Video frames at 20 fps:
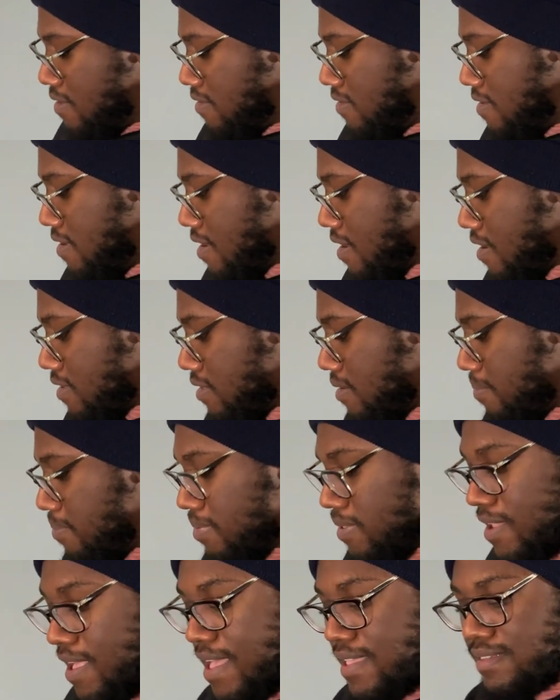Take out the
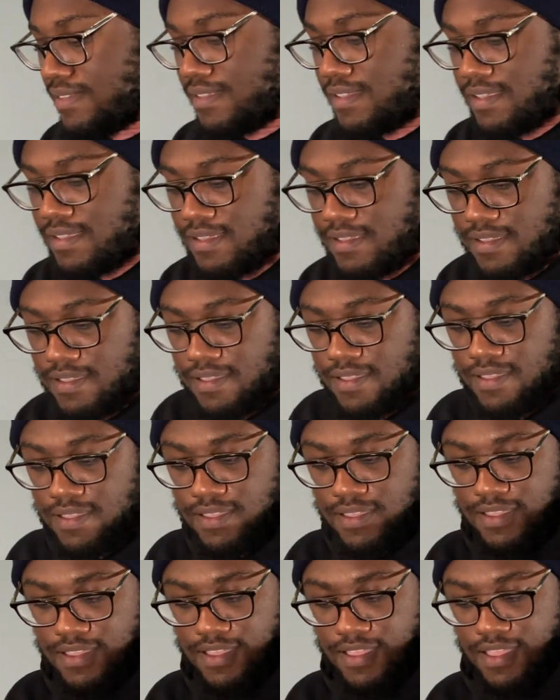plastic,
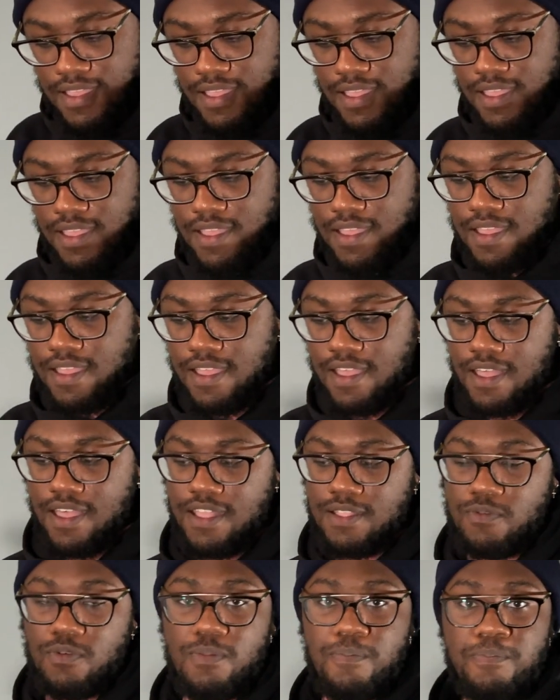and
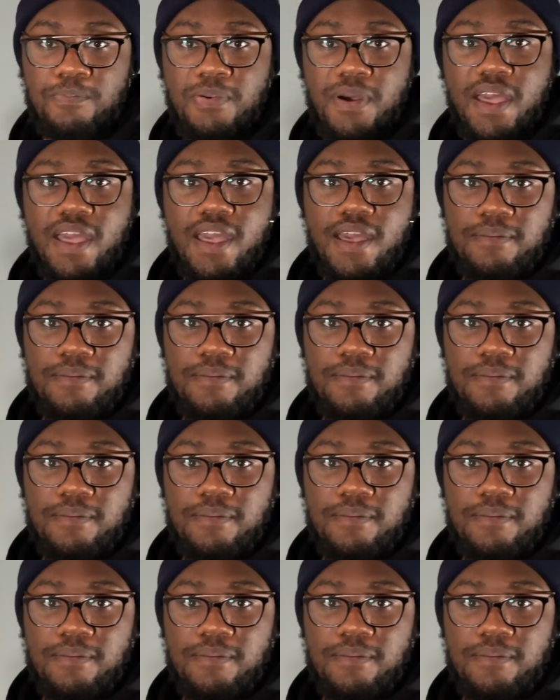oh bam,